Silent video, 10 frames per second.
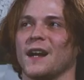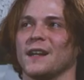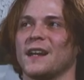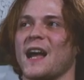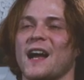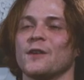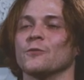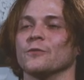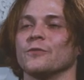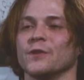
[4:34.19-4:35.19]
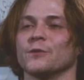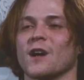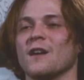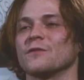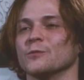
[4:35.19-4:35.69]
And I don't feel
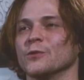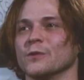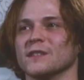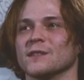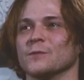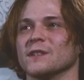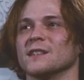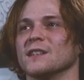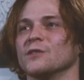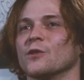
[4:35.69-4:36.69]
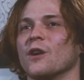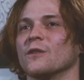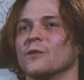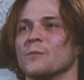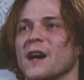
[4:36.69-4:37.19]
comfortable when someone says your
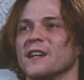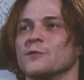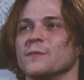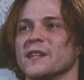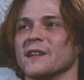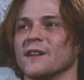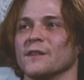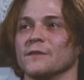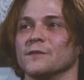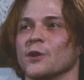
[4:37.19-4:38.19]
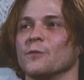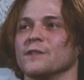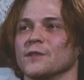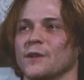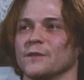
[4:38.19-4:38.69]
art reminds me of
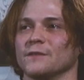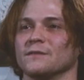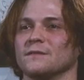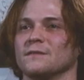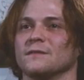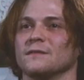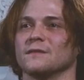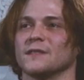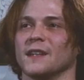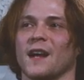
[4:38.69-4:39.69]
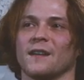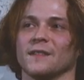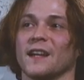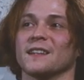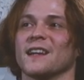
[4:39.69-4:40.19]
so-and-so. Like, I
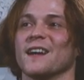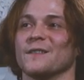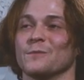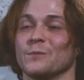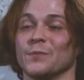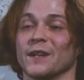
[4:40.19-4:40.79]
don't like that.